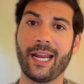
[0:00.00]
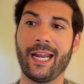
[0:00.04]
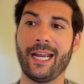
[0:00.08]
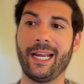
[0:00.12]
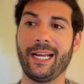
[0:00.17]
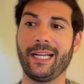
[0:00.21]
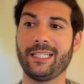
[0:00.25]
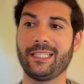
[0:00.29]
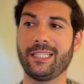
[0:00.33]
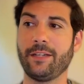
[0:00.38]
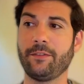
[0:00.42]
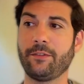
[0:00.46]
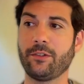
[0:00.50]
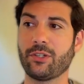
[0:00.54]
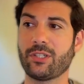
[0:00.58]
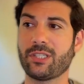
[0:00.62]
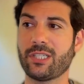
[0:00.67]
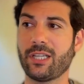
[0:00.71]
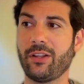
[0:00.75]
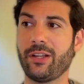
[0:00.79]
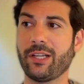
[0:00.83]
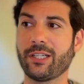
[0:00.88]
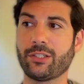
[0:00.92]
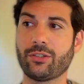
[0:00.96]
And if you're
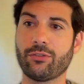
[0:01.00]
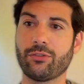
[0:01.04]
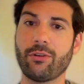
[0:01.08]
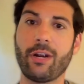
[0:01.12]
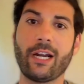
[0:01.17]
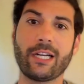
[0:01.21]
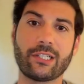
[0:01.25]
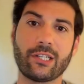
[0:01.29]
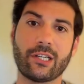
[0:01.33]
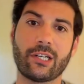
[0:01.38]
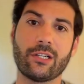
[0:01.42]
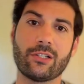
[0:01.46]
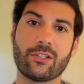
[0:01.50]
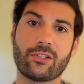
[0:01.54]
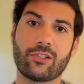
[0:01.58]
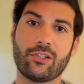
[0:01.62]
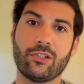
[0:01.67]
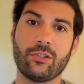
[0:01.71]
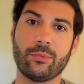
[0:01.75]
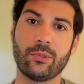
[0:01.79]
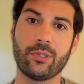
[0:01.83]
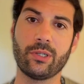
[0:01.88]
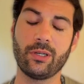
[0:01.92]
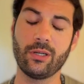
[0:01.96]
selling direct to
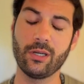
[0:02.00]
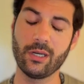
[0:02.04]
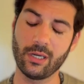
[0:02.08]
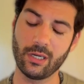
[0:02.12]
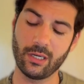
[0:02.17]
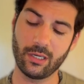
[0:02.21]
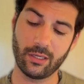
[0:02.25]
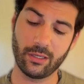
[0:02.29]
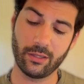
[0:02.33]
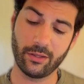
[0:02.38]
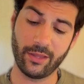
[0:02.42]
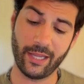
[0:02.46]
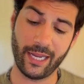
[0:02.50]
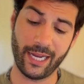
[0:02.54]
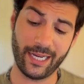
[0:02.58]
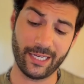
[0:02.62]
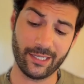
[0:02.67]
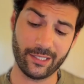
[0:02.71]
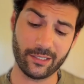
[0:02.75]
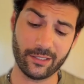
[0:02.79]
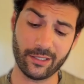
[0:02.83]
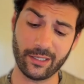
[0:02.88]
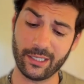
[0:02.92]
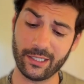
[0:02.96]
consumer,
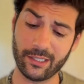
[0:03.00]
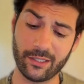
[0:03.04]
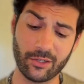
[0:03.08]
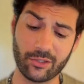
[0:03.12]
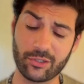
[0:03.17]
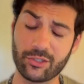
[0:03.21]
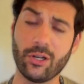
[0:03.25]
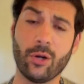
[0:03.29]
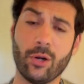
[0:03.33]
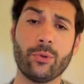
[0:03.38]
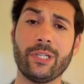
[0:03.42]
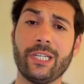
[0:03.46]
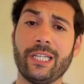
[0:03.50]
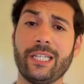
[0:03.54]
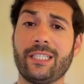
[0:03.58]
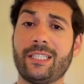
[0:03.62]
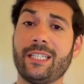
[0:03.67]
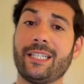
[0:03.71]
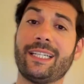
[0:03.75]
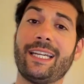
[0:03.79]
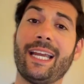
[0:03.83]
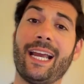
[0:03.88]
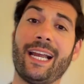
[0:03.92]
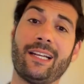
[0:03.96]
then there's no need
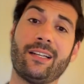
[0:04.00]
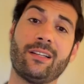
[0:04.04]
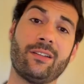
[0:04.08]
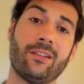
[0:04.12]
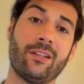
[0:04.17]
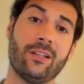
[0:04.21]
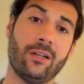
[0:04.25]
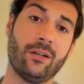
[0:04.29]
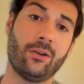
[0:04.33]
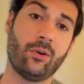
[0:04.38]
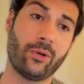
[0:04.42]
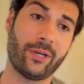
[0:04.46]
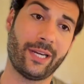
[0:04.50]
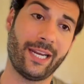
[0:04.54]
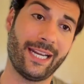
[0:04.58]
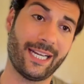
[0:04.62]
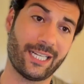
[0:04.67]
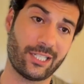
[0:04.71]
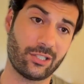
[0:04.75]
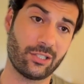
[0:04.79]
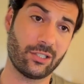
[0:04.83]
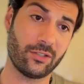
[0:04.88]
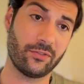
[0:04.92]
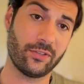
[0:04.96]
to get the organic
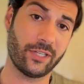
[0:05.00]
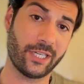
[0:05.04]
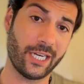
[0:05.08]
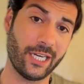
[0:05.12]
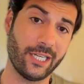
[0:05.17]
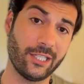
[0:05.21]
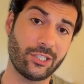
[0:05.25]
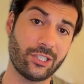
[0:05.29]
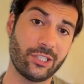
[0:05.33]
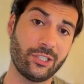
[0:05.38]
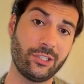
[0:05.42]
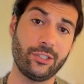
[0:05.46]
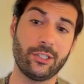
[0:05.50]
certification.